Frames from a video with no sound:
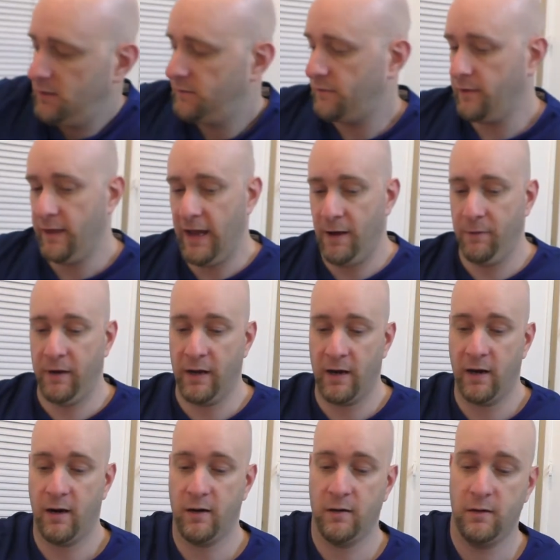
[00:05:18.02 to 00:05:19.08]
For that, we got
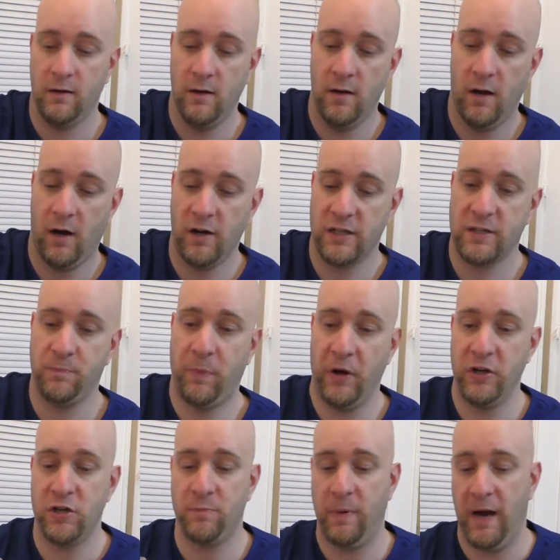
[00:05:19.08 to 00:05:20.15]
our
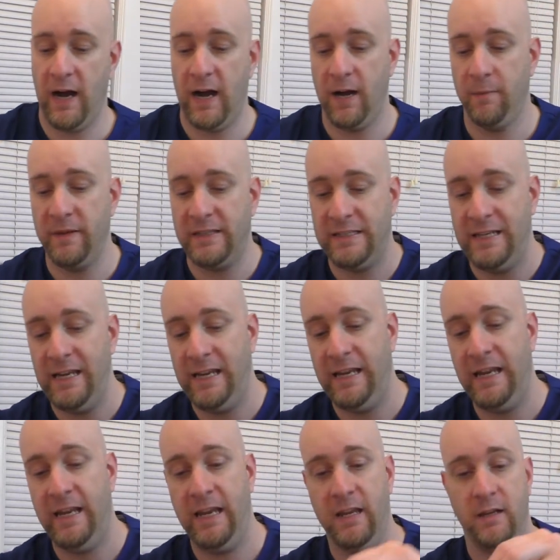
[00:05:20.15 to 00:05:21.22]
SpongeBob, the
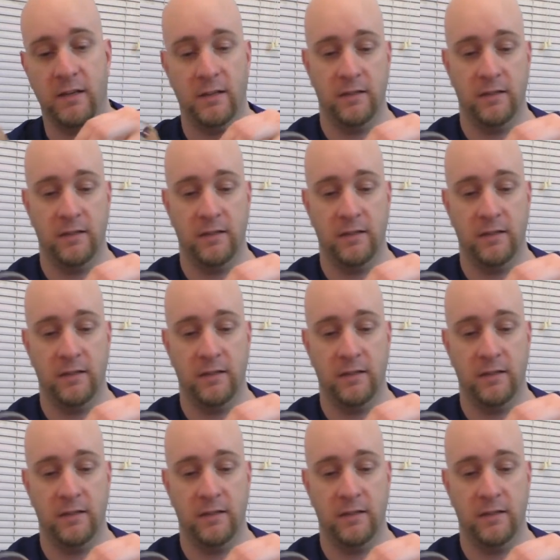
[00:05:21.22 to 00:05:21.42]
tiki